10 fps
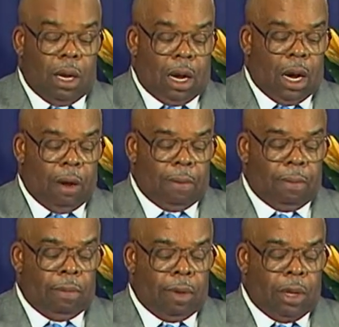of
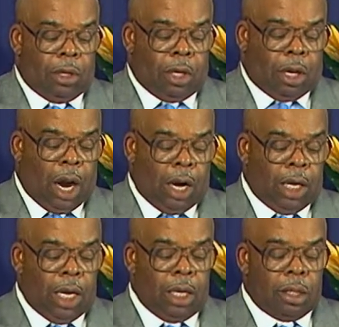to
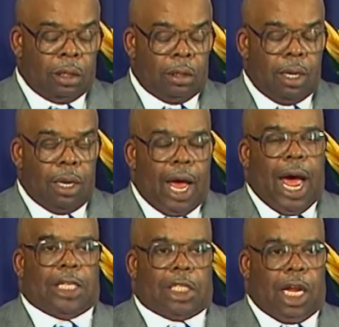Cornelius.
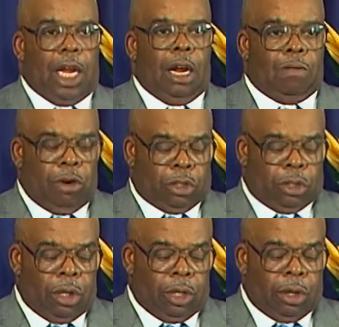Acts ten, verse
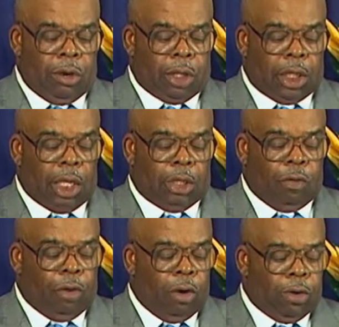thirty-six to
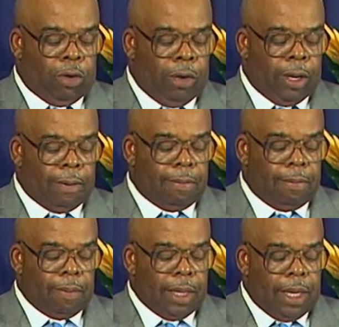forty-three.
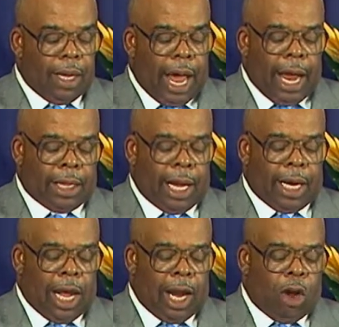And then
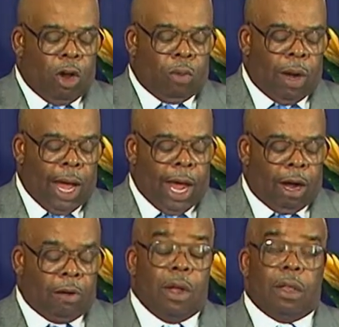later on we
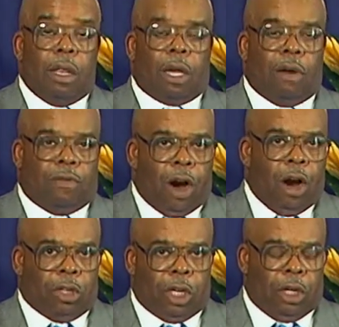have the
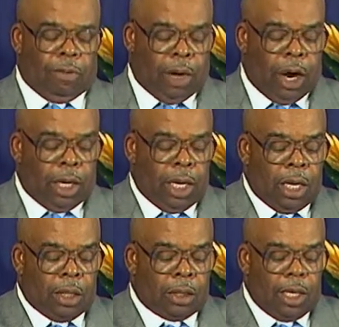conversion of
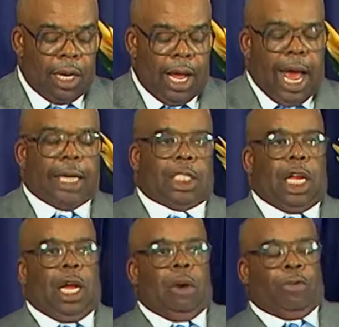Cornelius. Acts
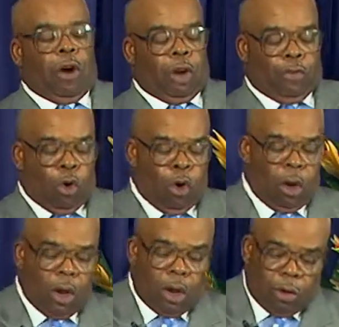ten, forty-four
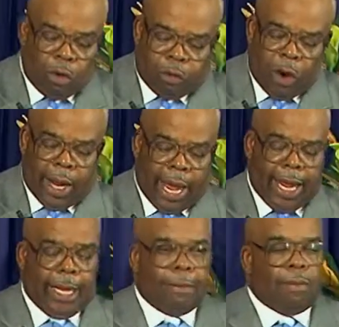through
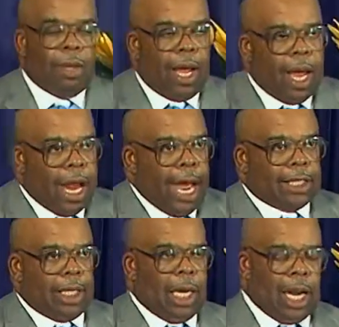forty-eight. And
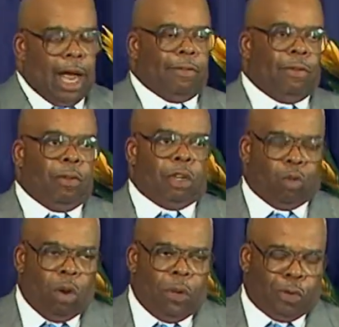Acts eleven, verse
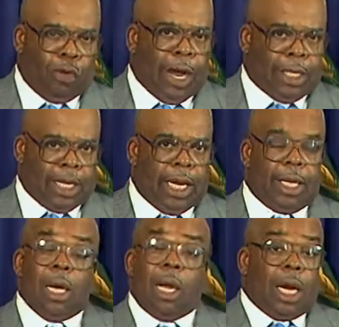one through eighteen.
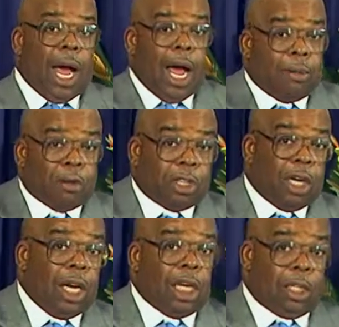Now I want you to
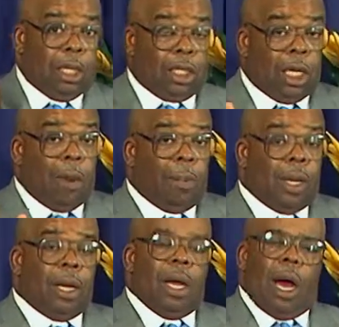listen to something
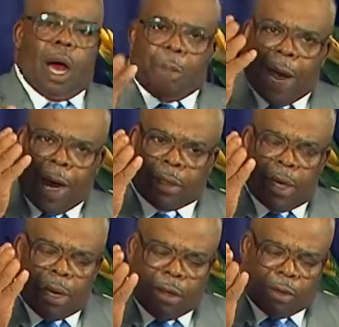about
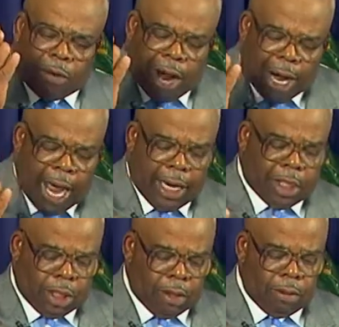the right
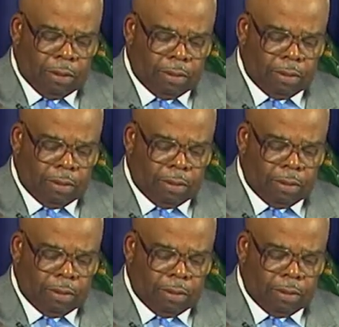attitude.